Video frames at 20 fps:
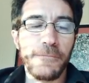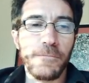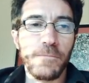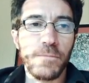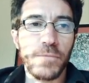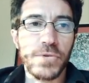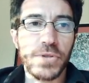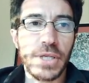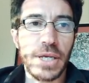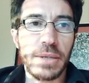
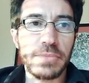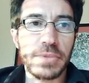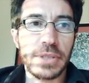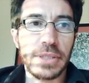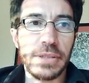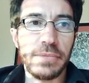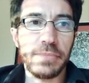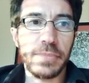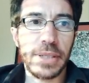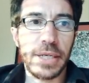something
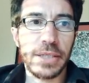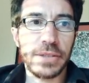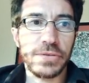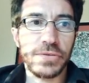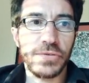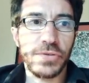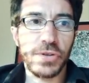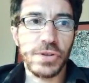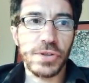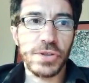implies
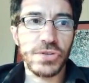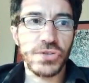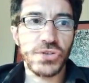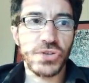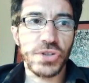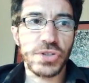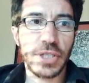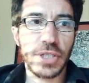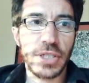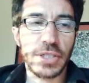false. So
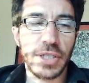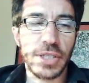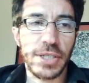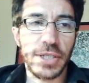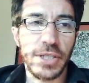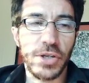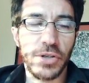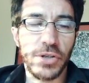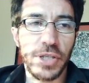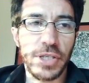
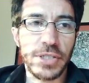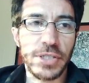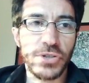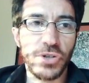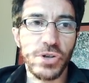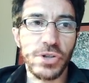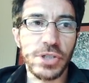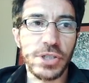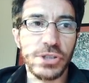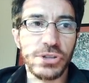essentially this is
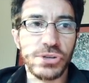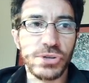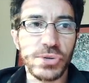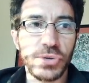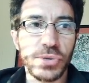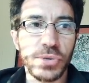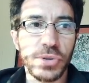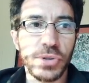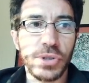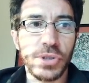only
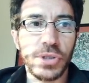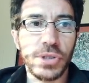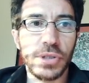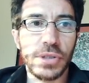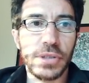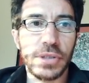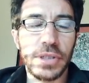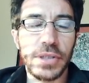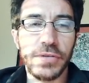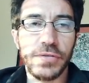true
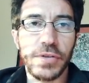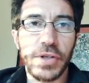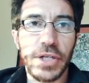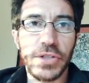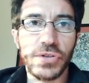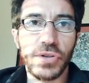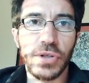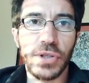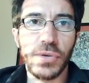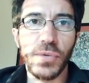if there
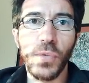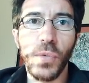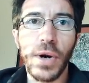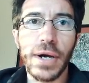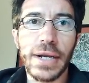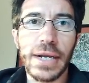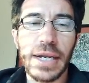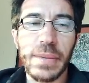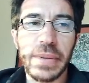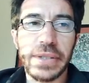is only one
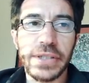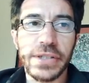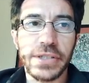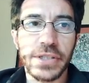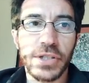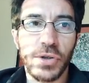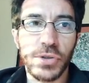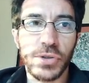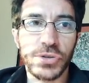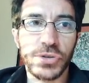element in this
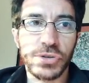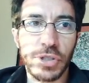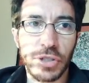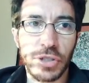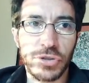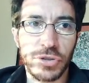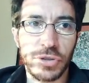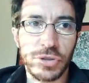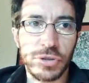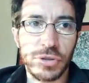whole
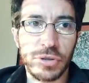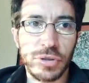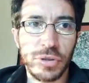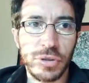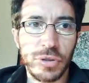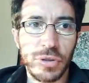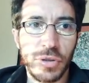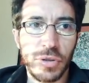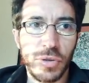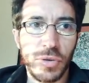structure.
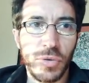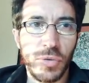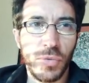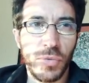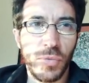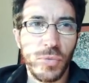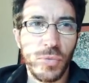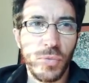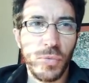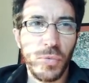
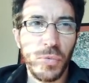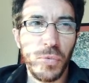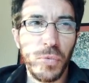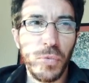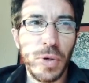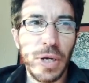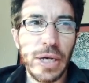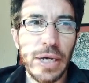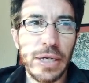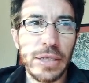
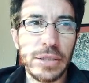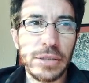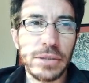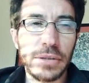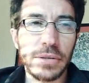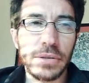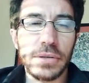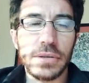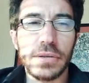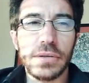
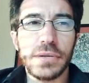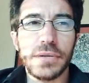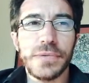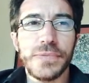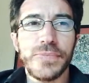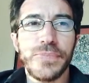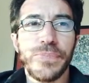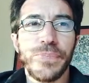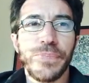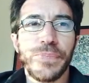While
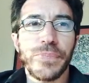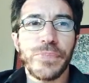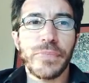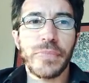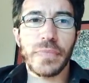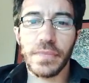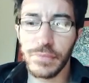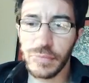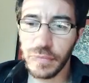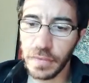
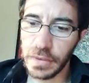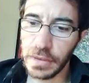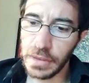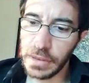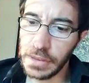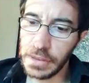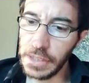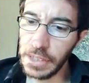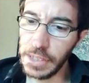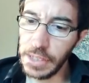
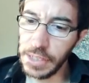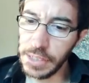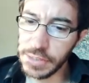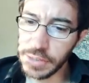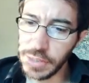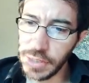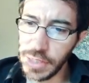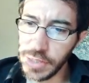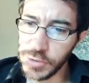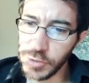this
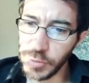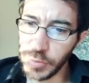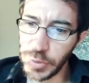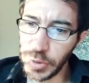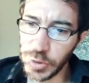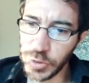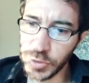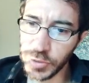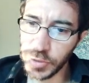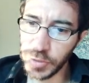is
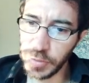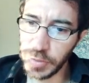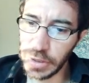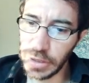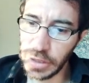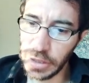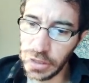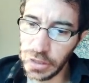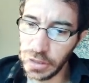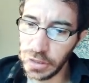supposed to
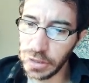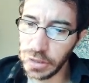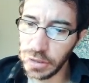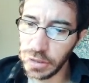be